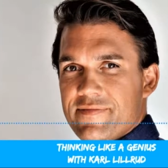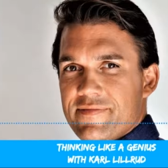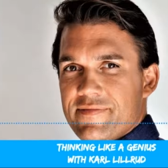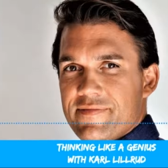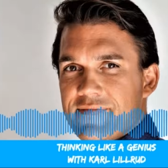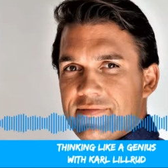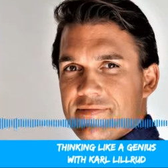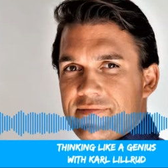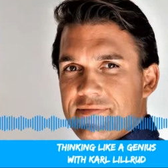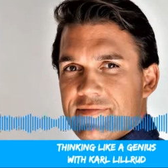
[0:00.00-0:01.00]
as you
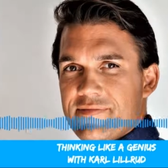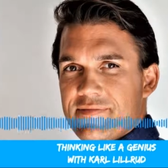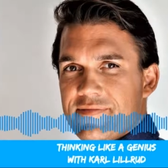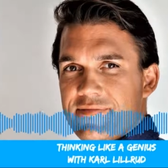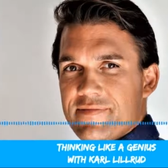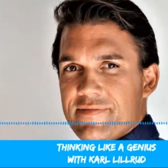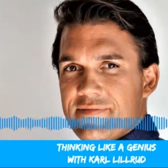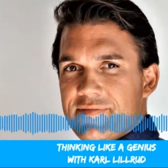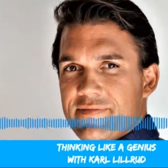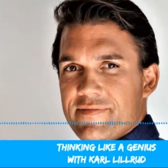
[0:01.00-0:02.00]
live your life,
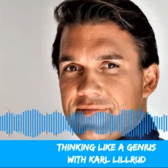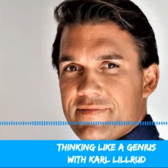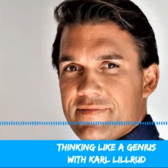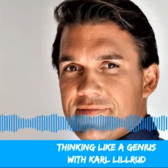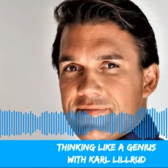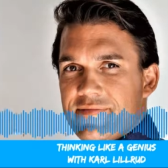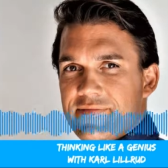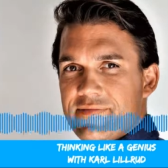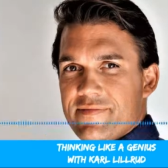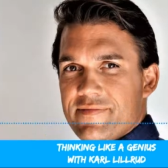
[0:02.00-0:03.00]
you actually
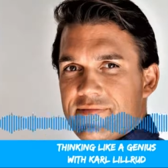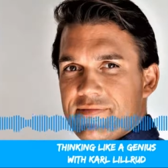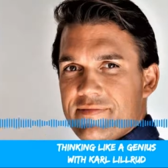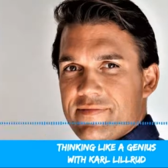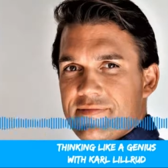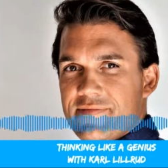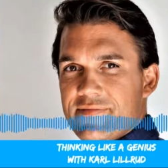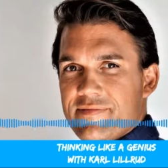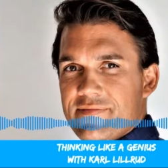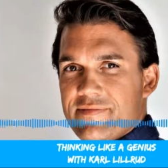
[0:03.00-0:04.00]
are put into new
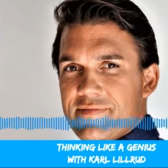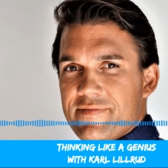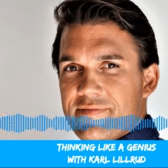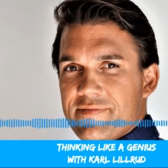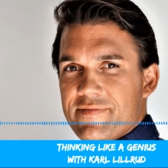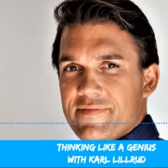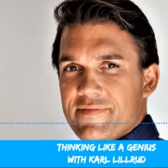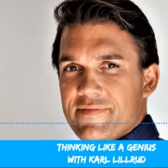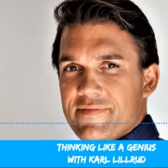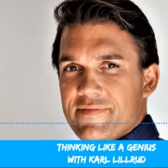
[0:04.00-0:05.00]
situations.
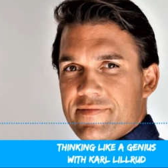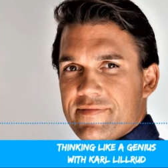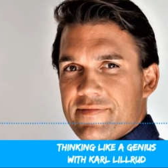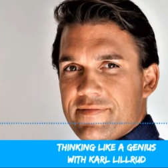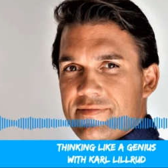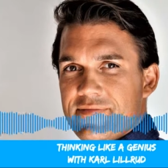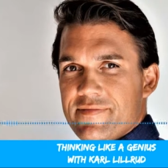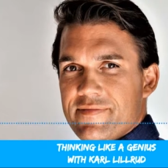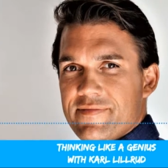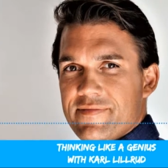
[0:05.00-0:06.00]
You
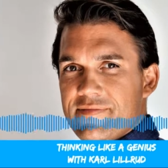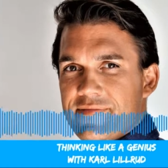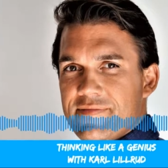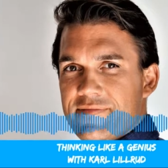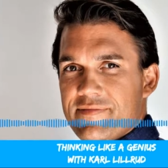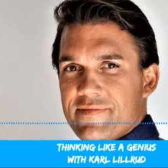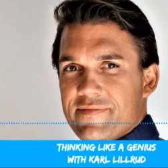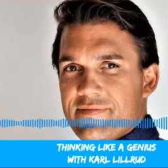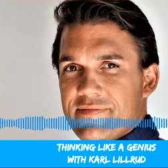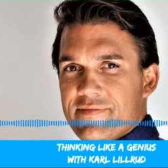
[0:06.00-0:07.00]
learn
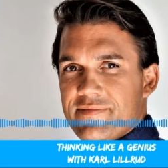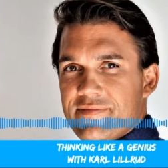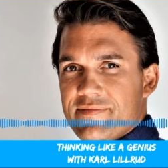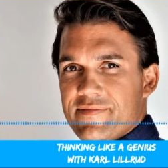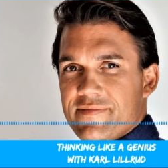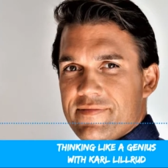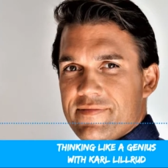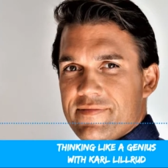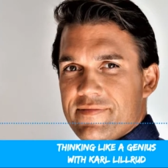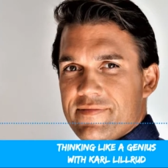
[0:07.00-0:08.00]
new things
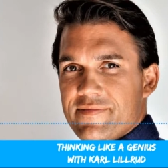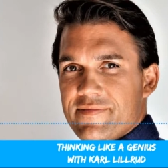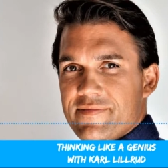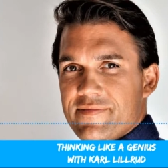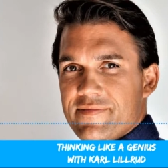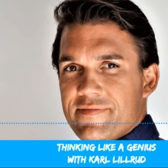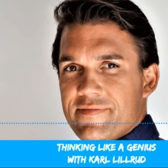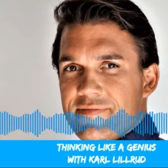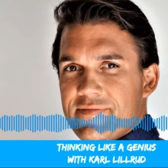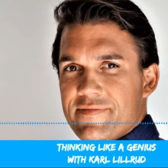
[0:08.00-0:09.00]

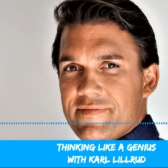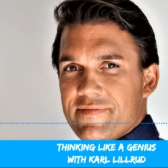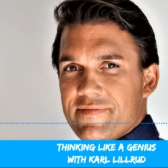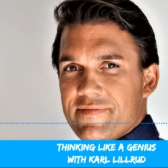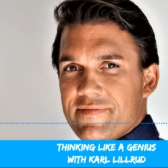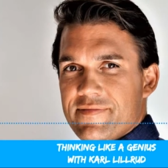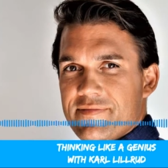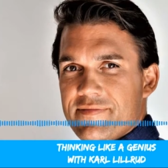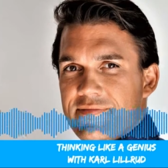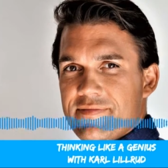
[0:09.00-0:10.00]
but we
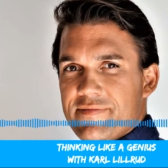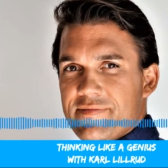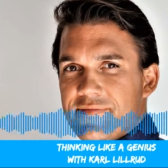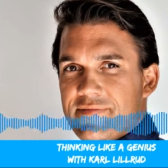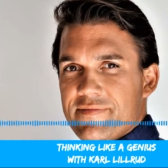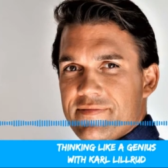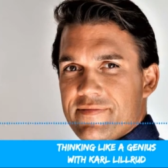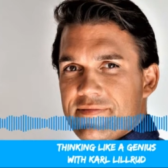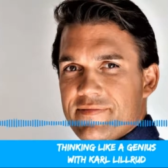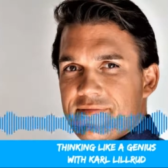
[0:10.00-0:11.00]
don't cherish
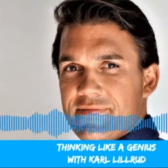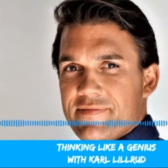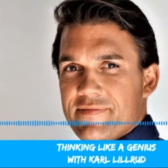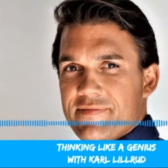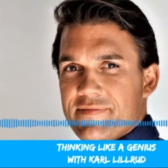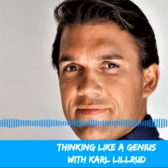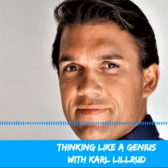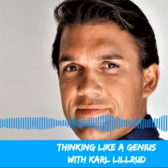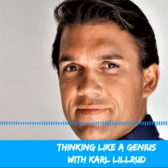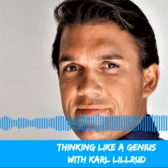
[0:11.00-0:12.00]
these moments as
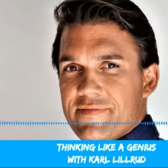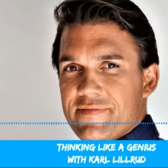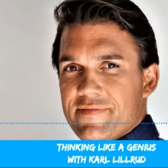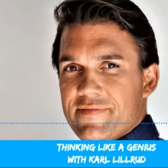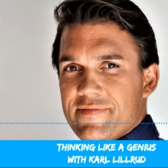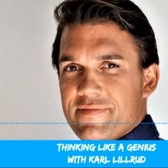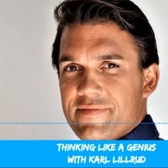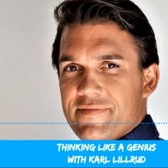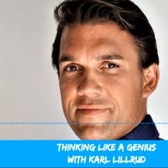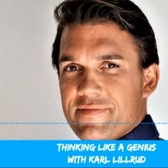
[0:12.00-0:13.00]
we should.
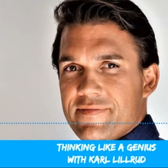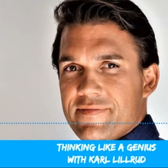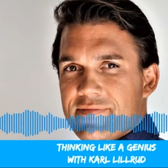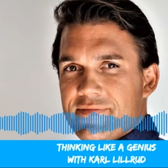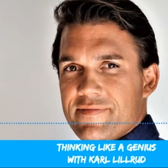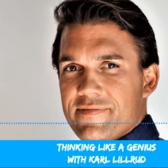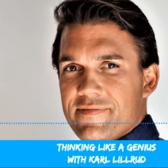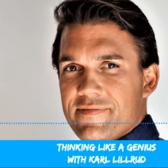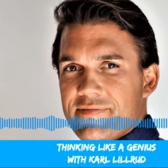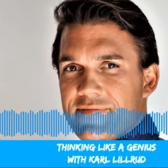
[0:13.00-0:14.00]
Yeah.
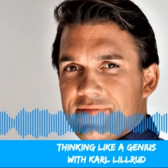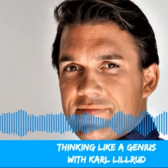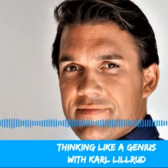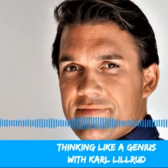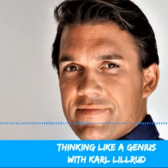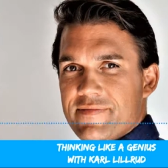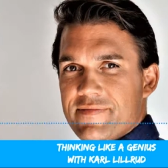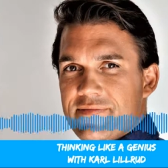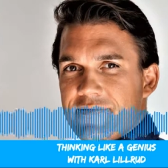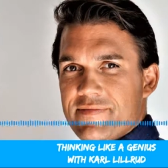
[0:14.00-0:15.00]
Um,
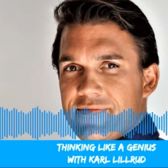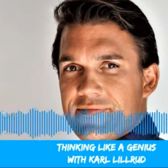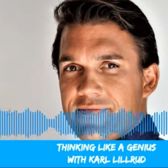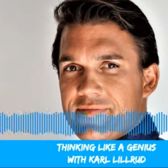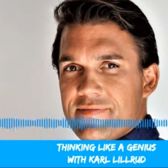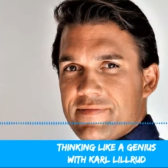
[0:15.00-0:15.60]
and by